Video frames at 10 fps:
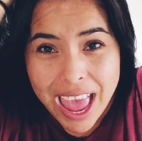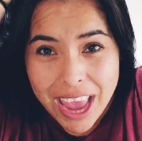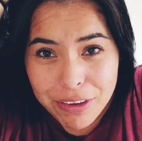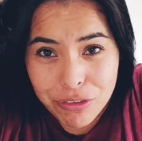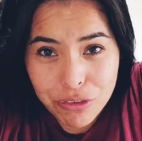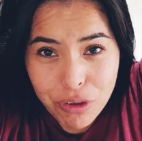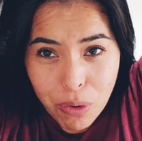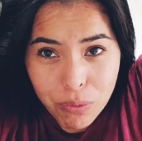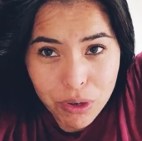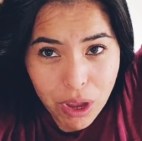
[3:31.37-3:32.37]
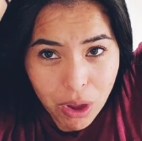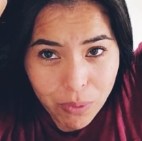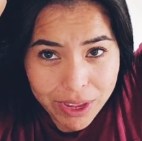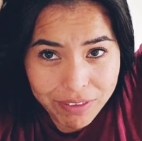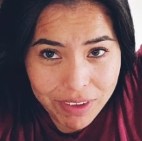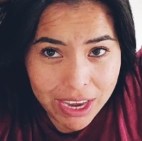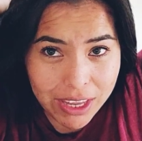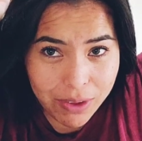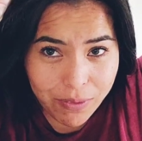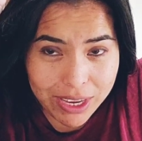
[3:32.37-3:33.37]
I don't know if
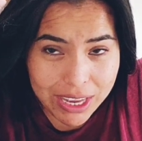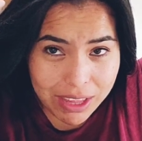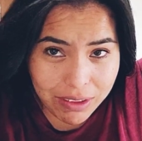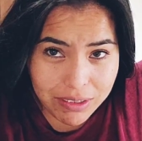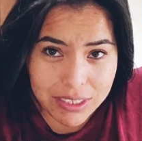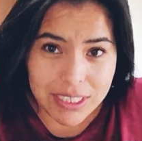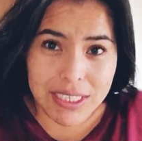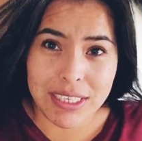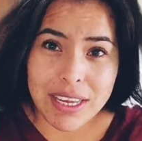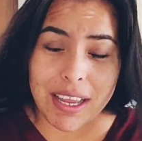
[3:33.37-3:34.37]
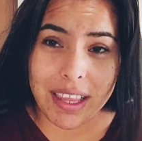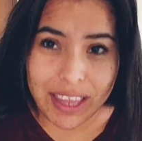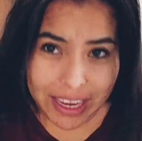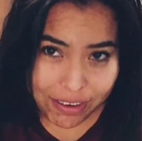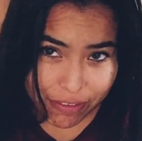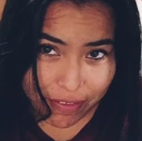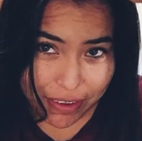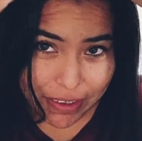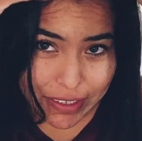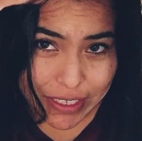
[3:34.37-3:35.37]
anyone else like
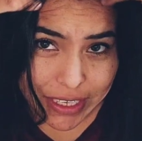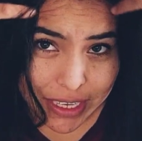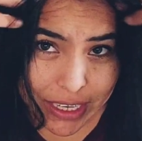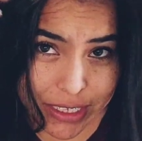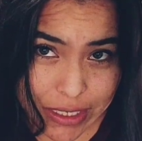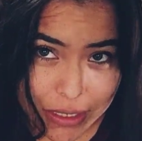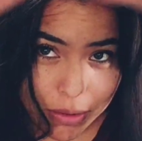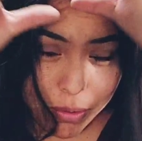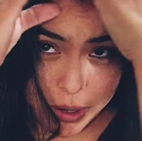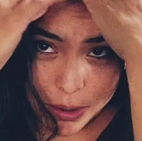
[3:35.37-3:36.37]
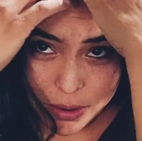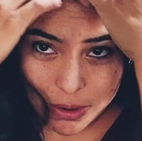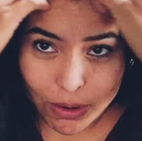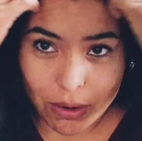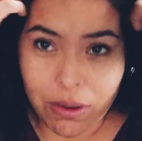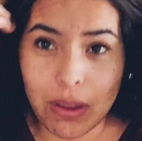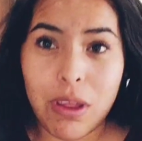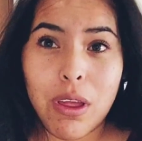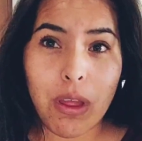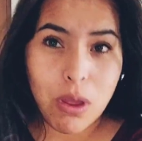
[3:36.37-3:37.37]
fills this or
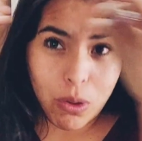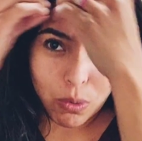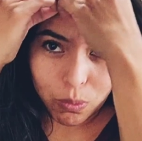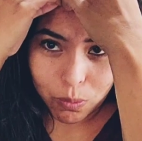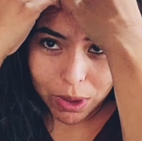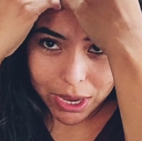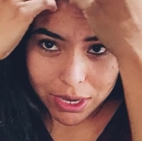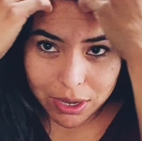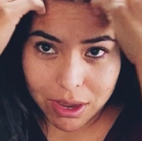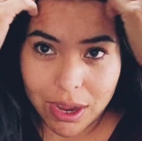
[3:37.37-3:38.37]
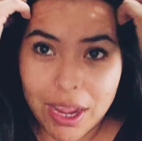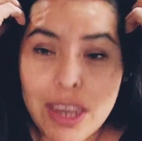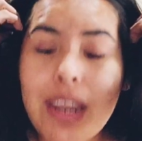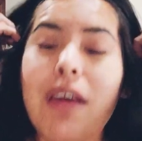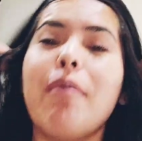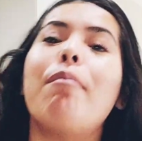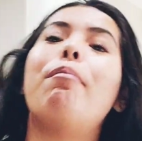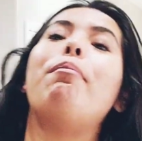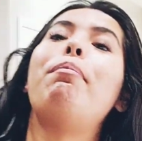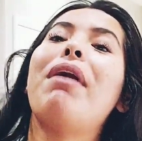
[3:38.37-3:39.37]
whatnot
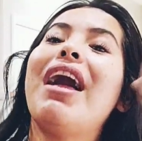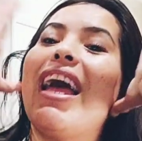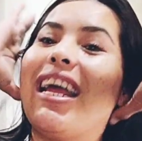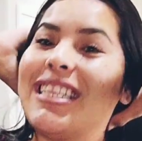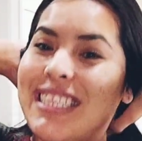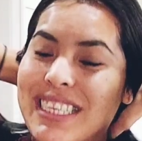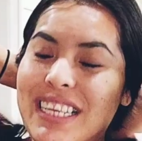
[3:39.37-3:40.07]
but